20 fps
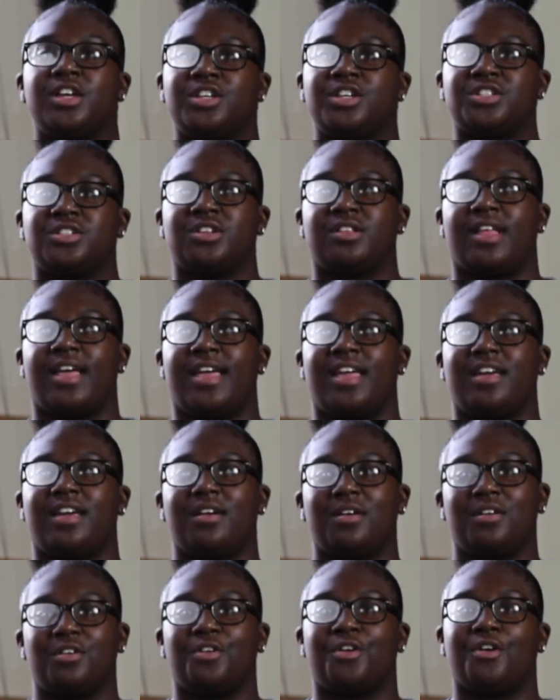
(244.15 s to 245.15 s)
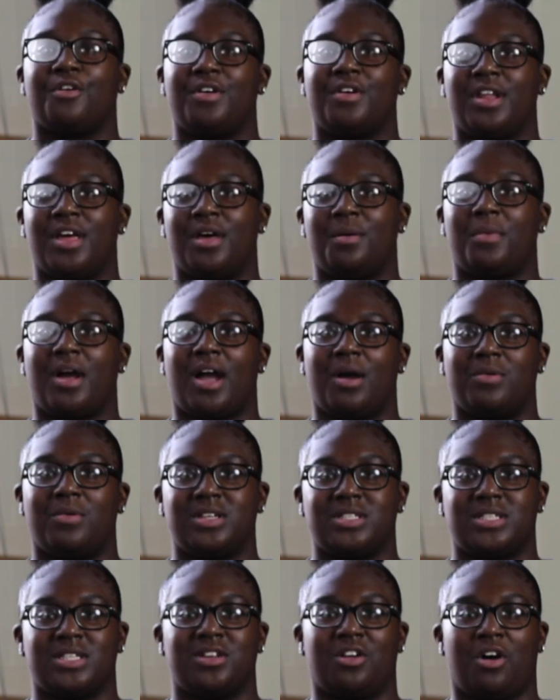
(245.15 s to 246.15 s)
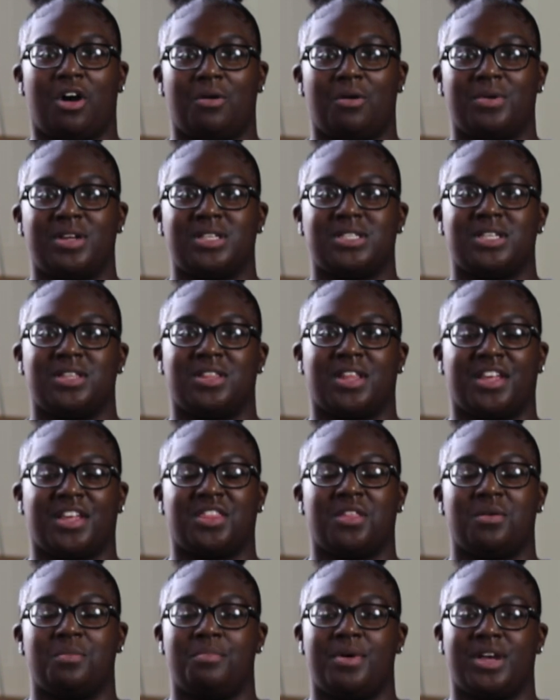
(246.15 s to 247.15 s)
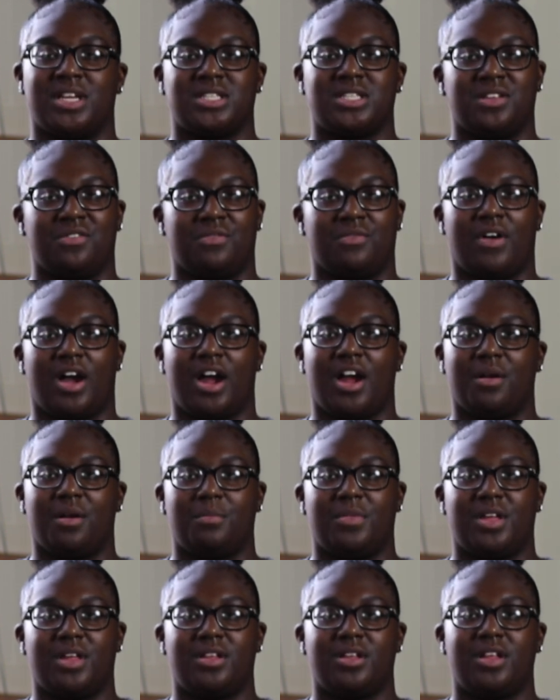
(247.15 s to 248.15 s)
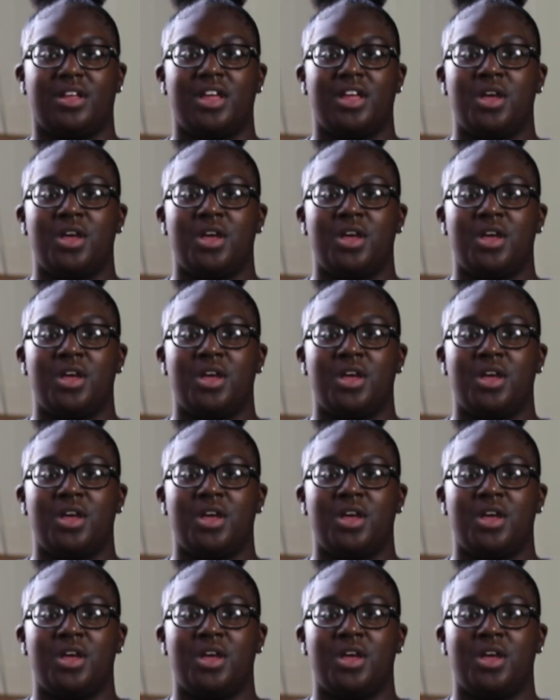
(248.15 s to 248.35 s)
So like growing up, I wasn't always in like the best environment,